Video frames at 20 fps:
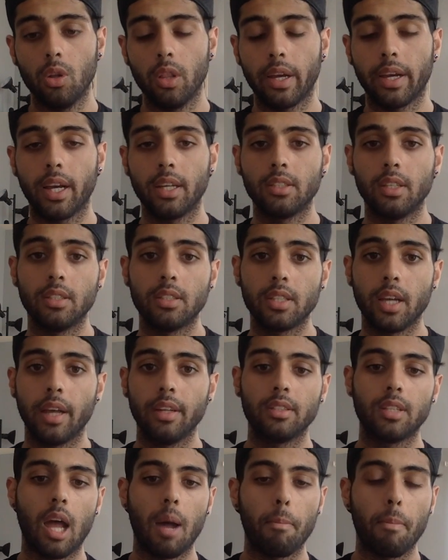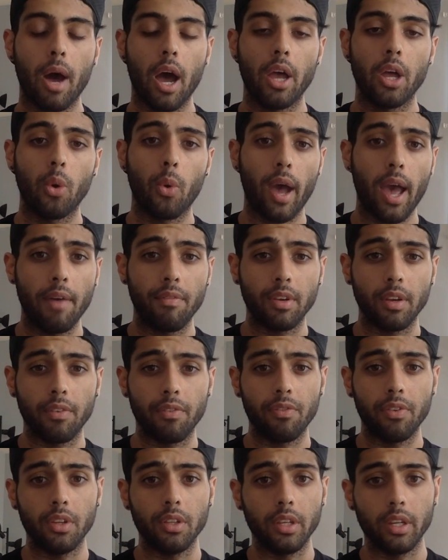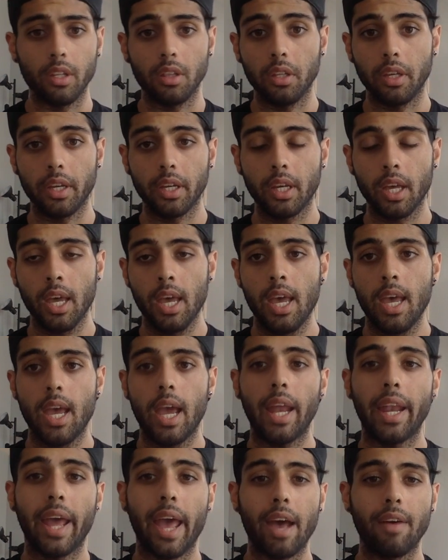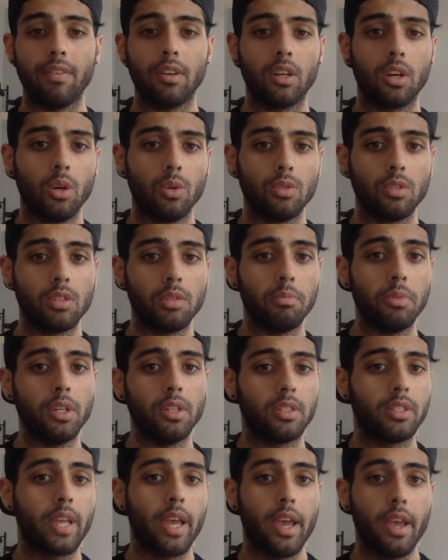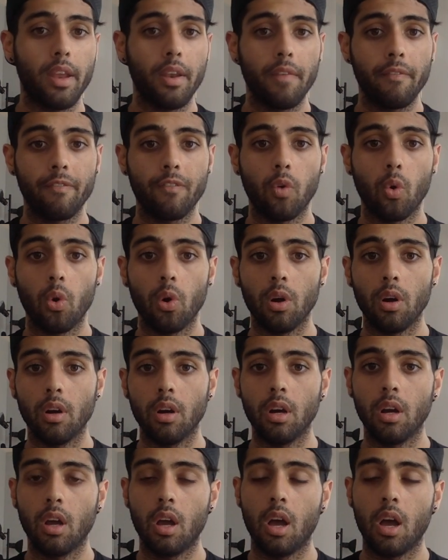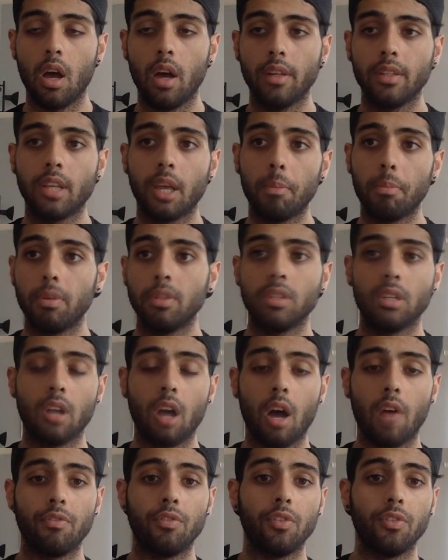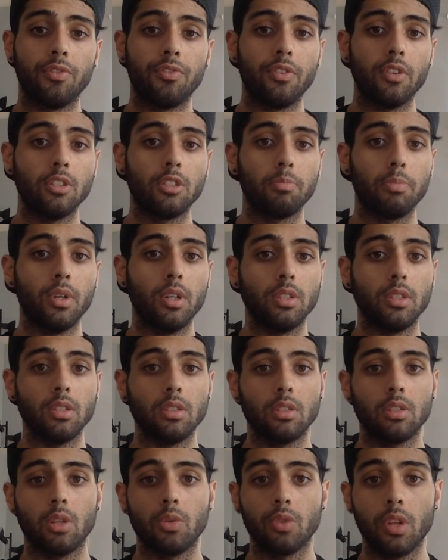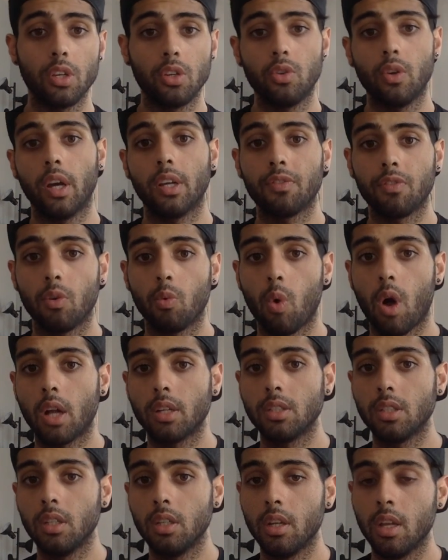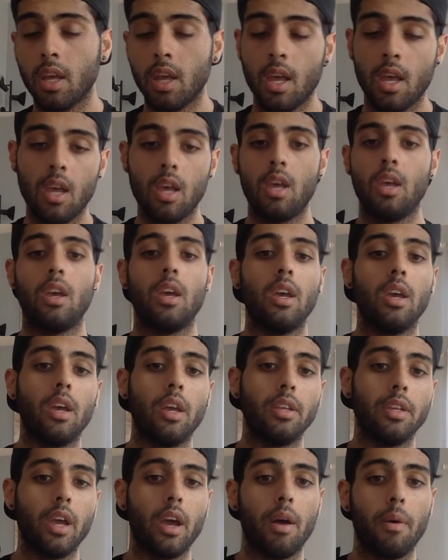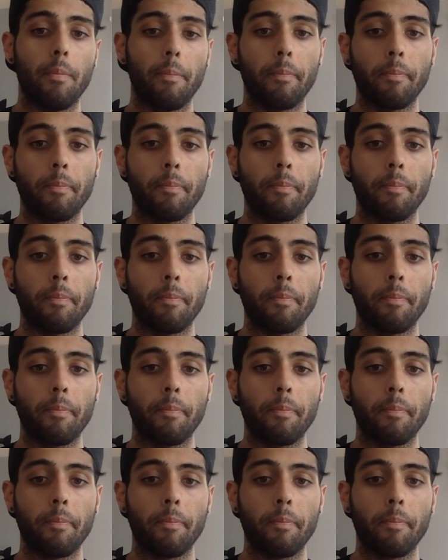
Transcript: Like I said, science.bio. I have an affiliate link, and I have a code SAMIRS10 for 10% off your first purchase. So thank you guys for watching, and yeah.